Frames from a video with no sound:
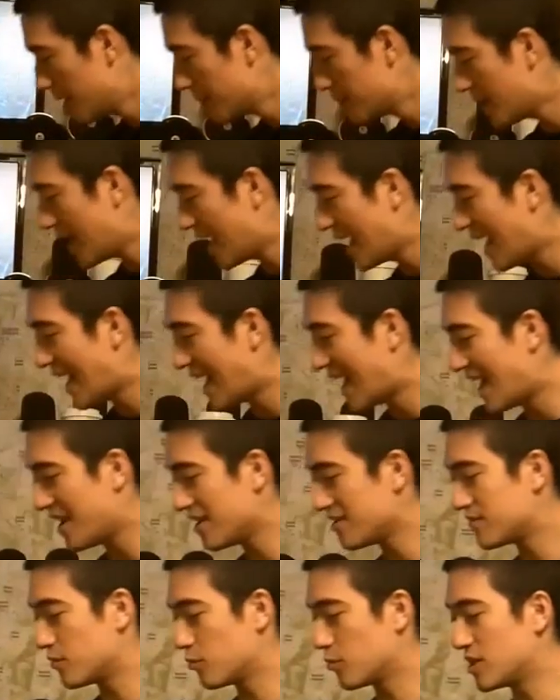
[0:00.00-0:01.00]
I
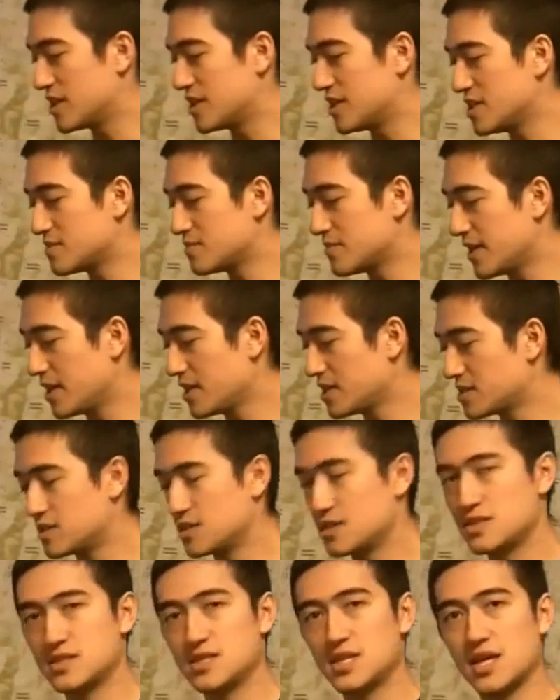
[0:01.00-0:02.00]
have one of these
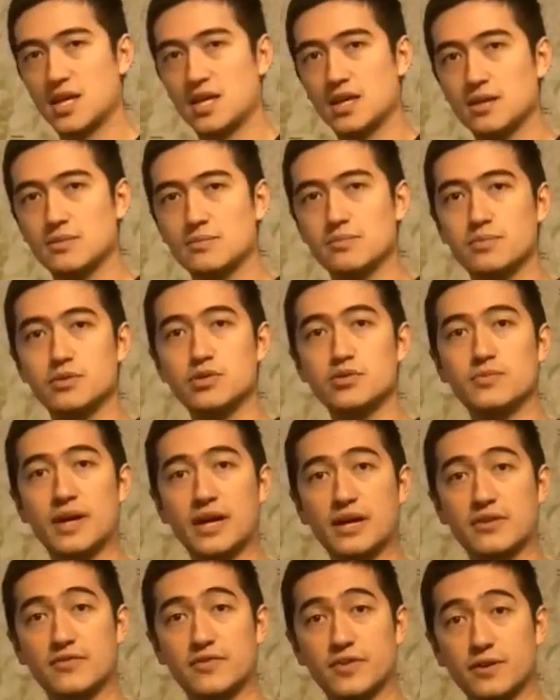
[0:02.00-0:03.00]
mics. This is a
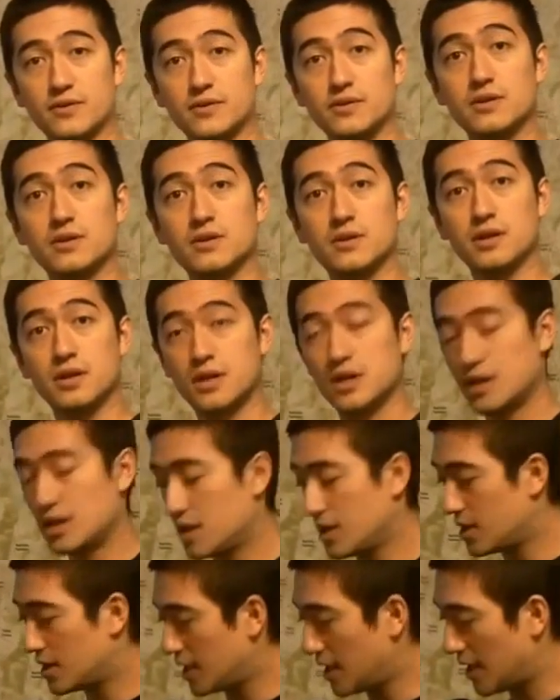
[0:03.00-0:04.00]
blue microphone,
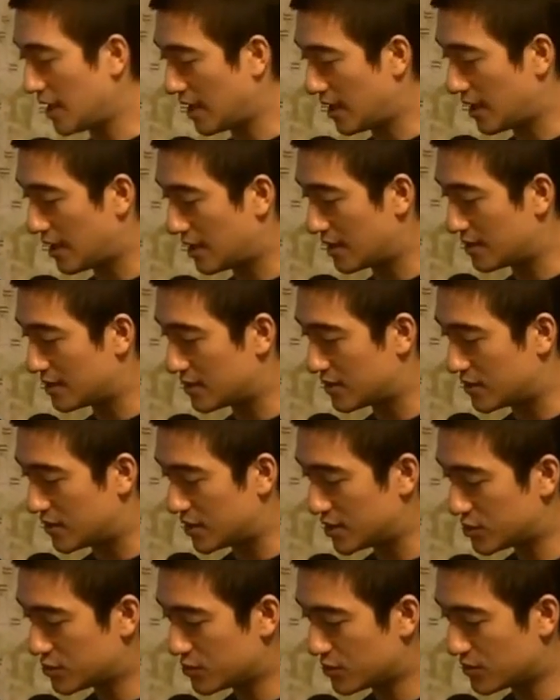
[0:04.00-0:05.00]
and
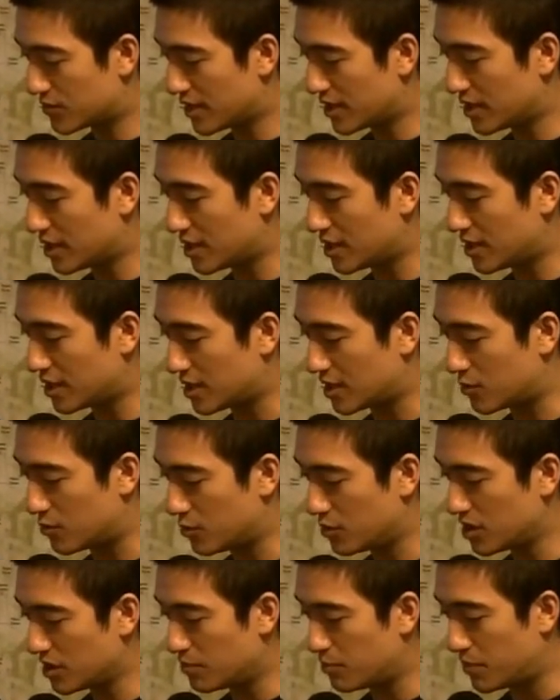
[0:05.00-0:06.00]
this one right here,
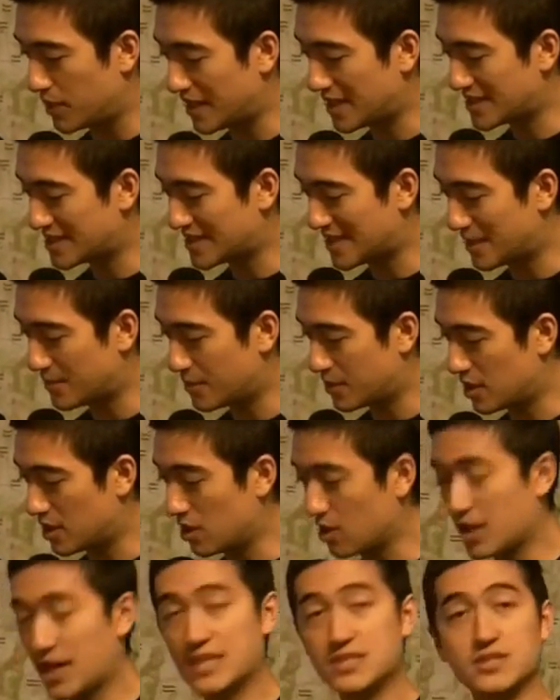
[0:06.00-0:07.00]
it really picks
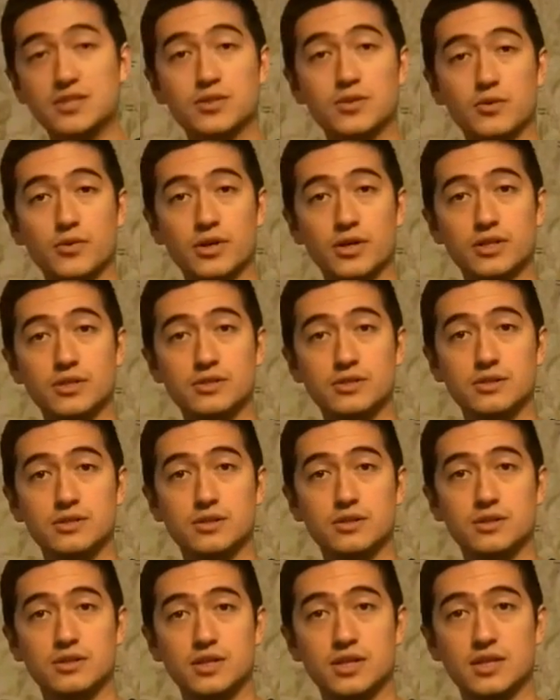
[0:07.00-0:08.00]
up all kinds of
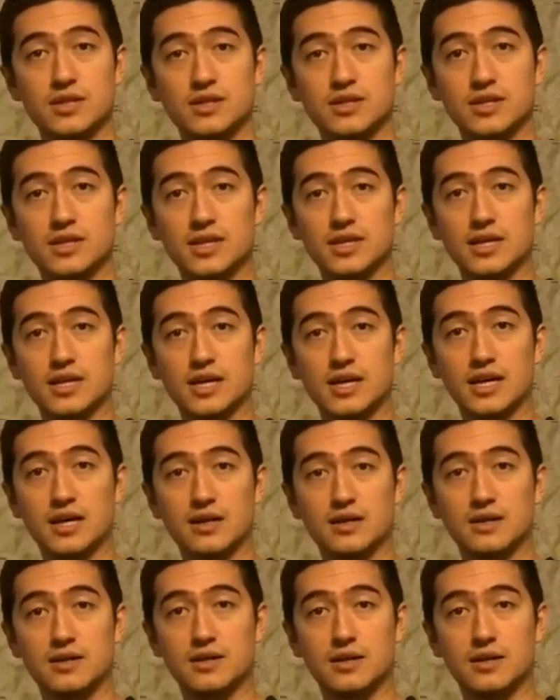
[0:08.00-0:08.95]
noise in the